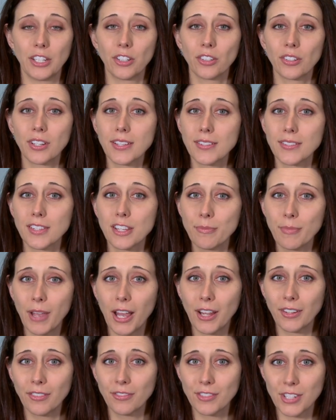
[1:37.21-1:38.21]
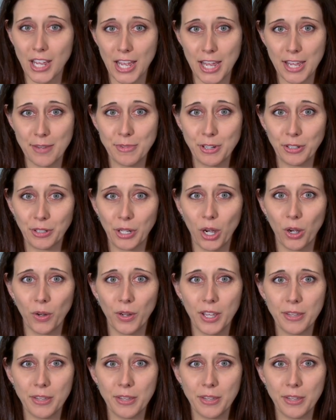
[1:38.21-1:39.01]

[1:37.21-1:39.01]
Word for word: increase the amount of time you go